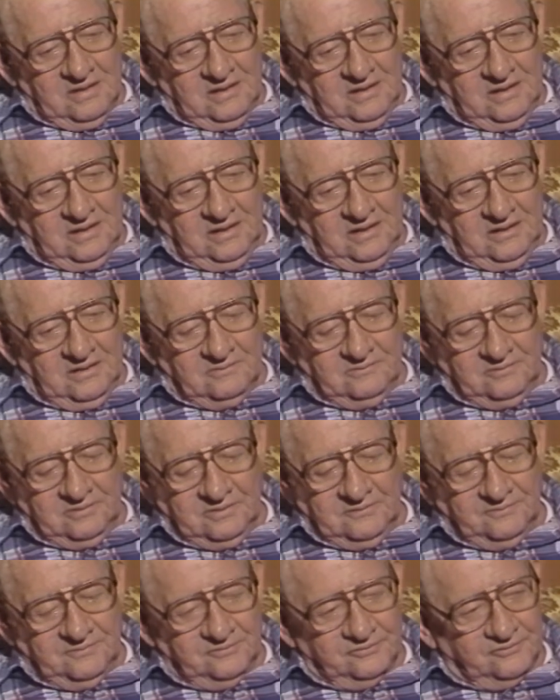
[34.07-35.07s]
He had a
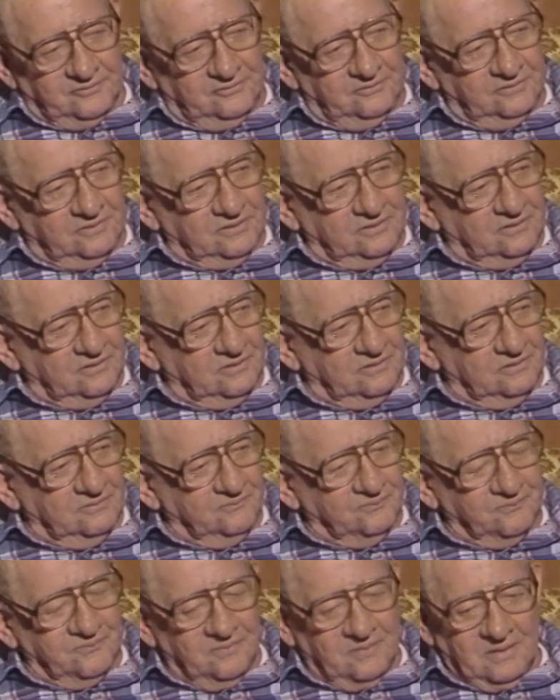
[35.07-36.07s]
wonderful throwing arm.
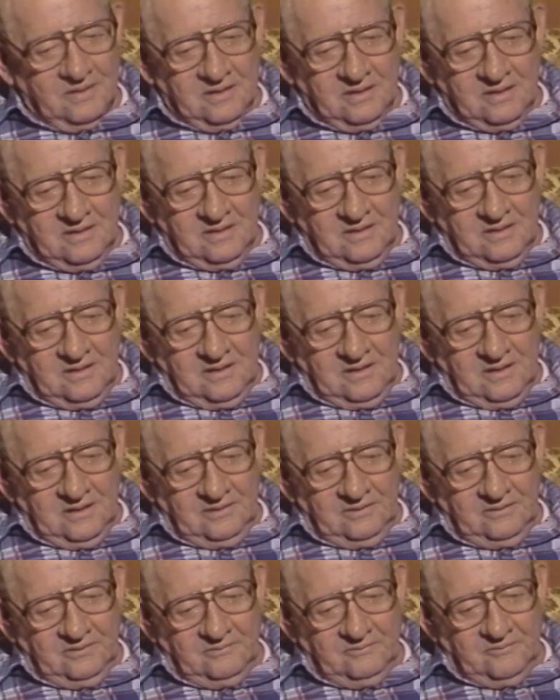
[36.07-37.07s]

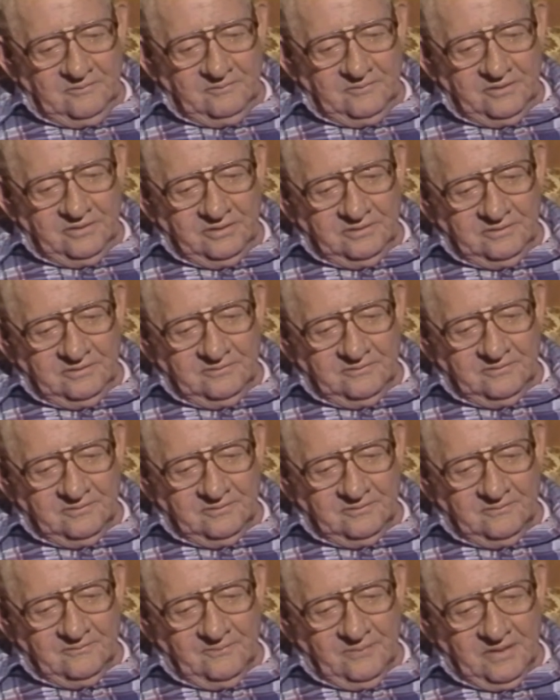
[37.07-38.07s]
I know my mother,
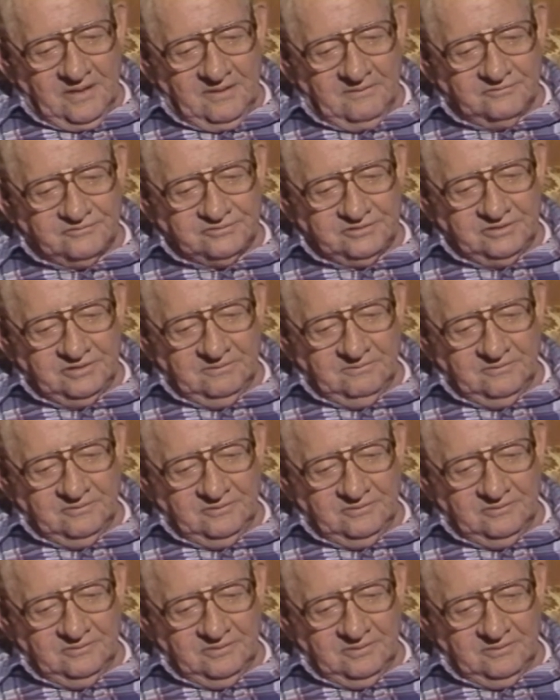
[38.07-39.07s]
I've seen him
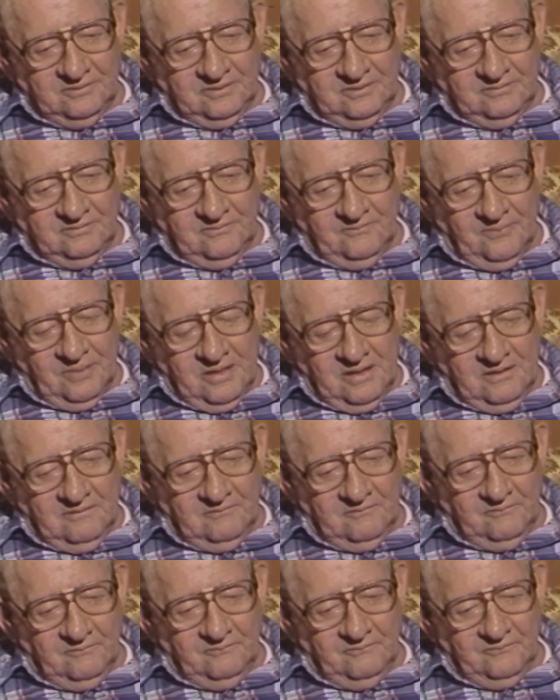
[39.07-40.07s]
do it, and
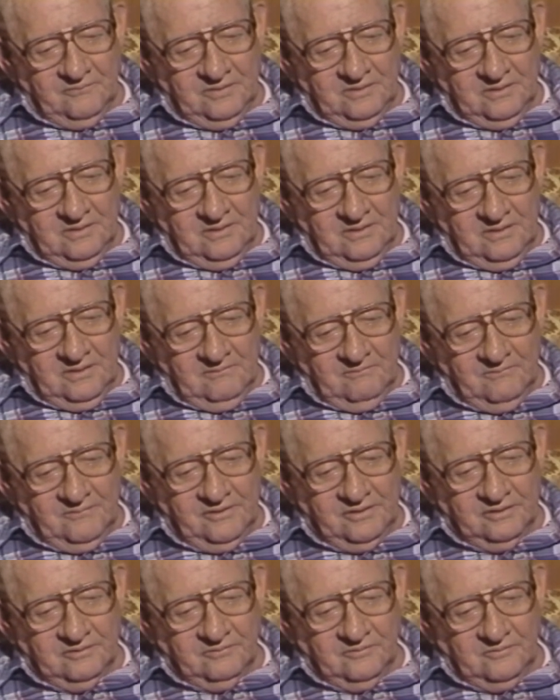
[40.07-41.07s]
my
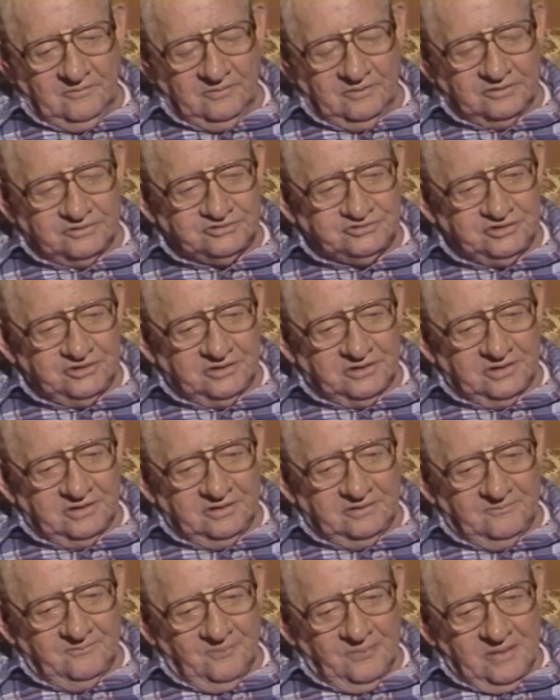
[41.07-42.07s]
mother would want a chicken
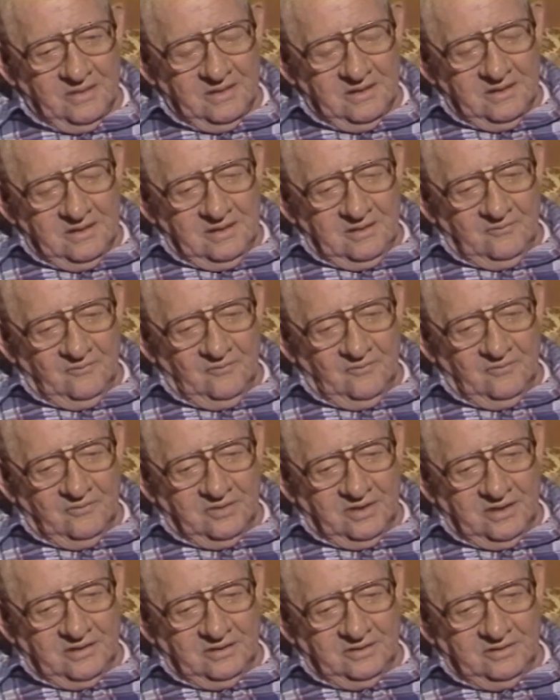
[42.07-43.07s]
and
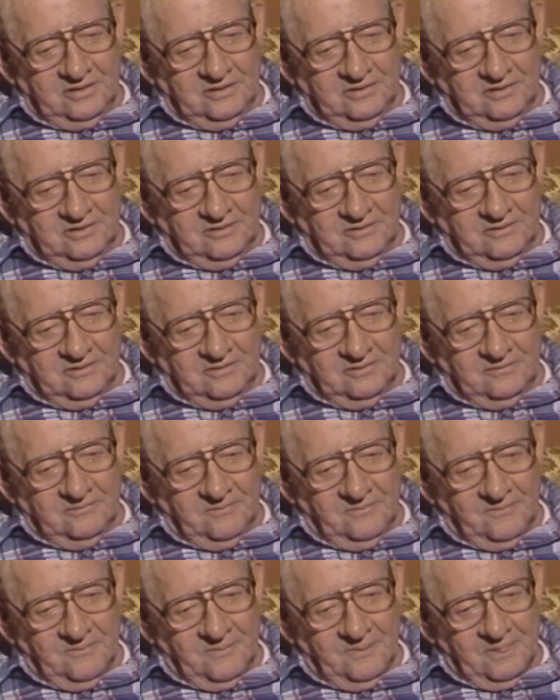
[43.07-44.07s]
walk out in the yard
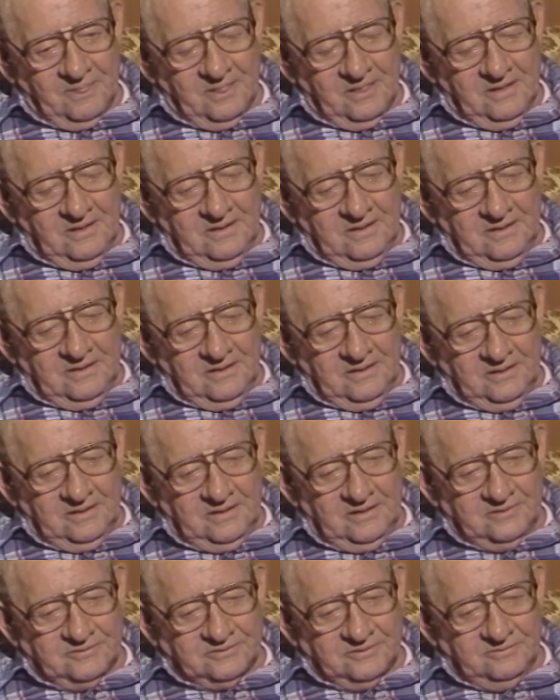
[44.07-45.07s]
and
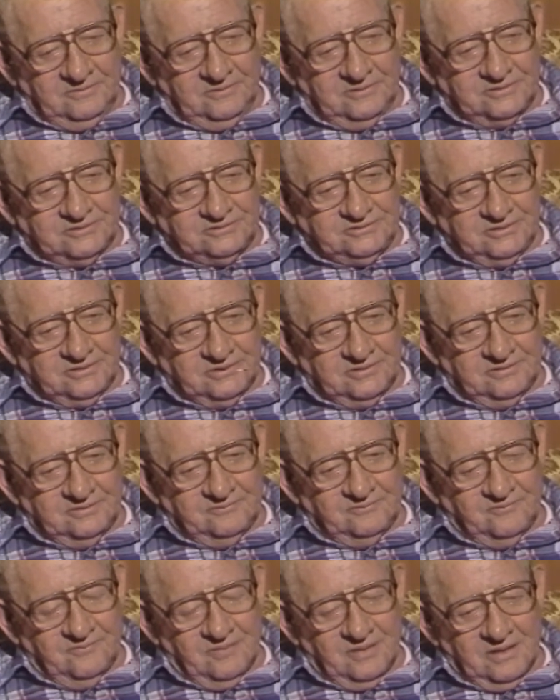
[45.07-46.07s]
ask her which chicken
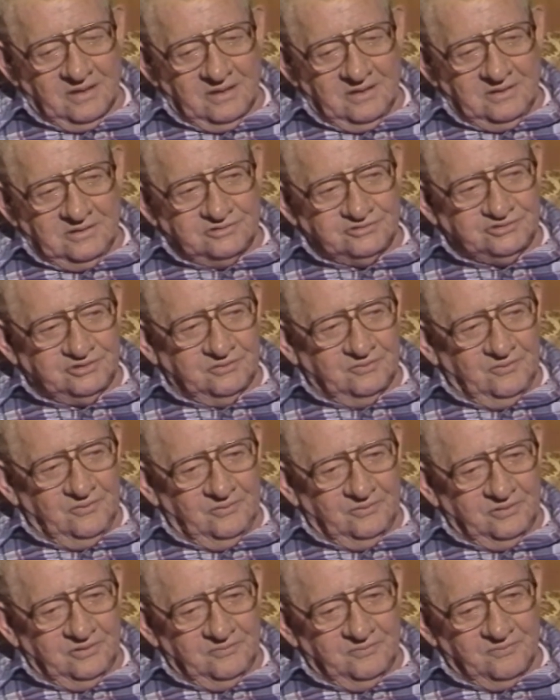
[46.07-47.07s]
she
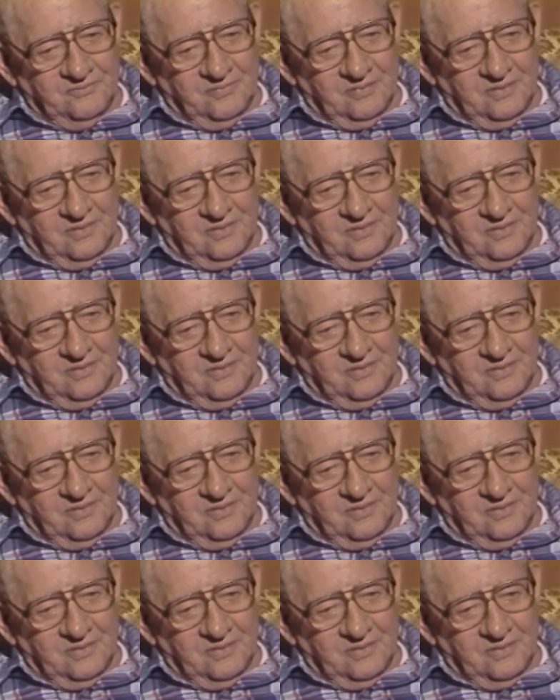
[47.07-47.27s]
wanted.